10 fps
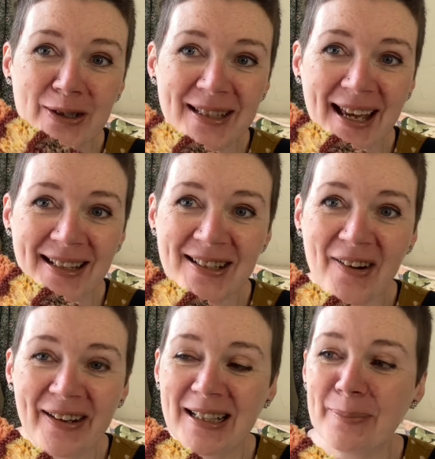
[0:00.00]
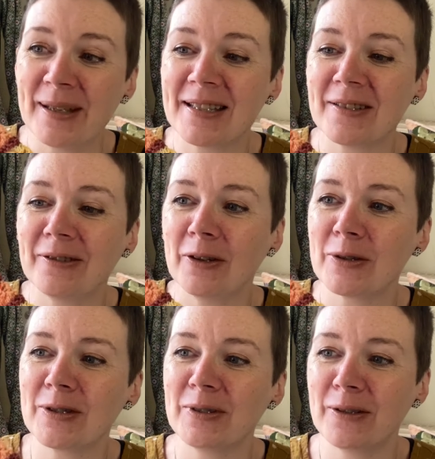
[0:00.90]
getting tiny bits of lots
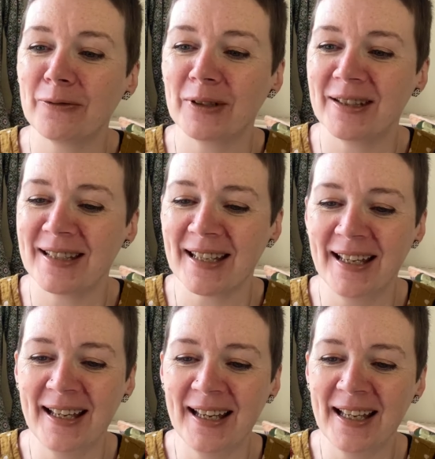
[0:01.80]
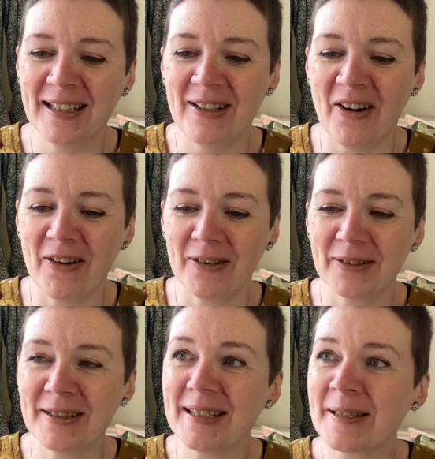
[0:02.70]
of different
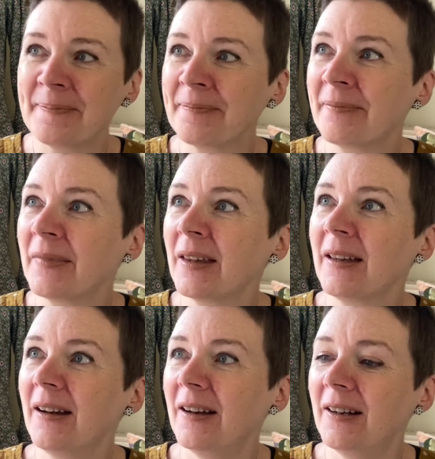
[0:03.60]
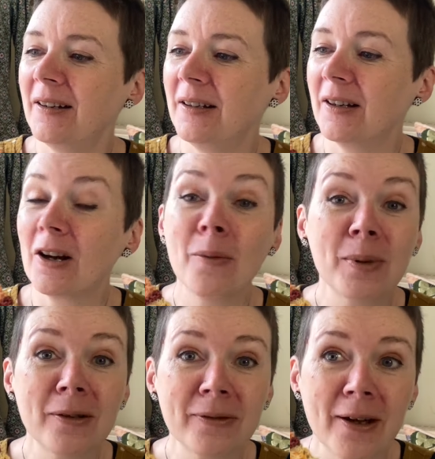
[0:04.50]
yarns. A couple
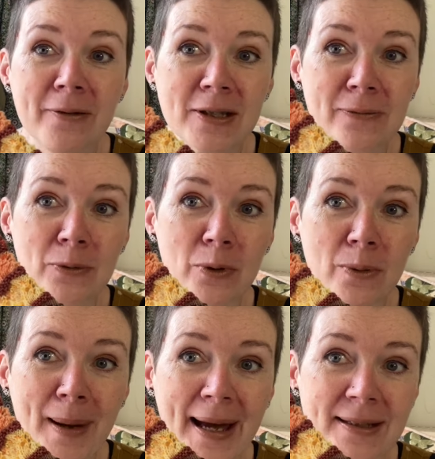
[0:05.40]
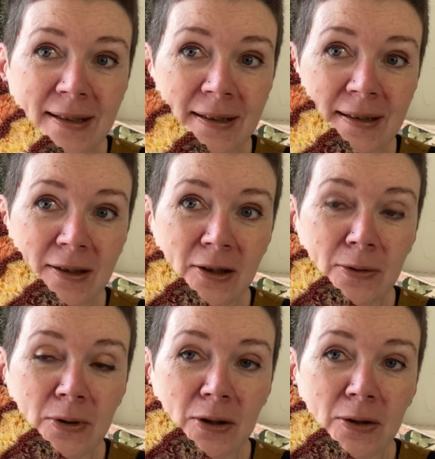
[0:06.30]
of notes for the pattern. You
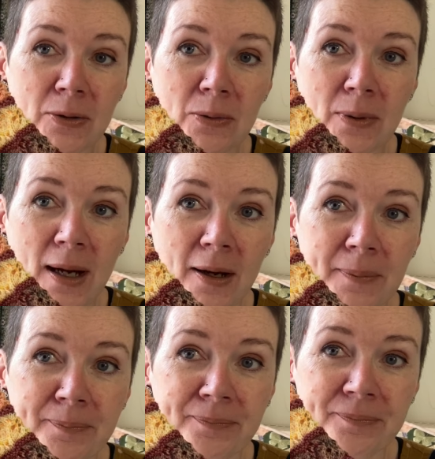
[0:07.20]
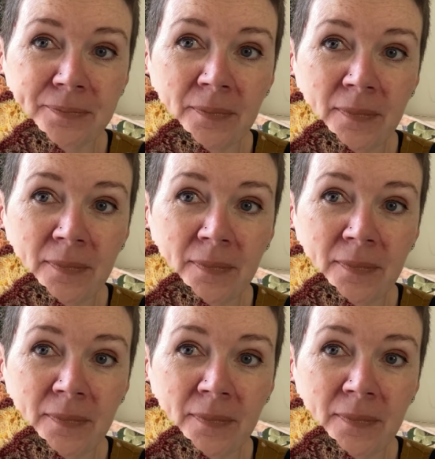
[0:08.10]
do an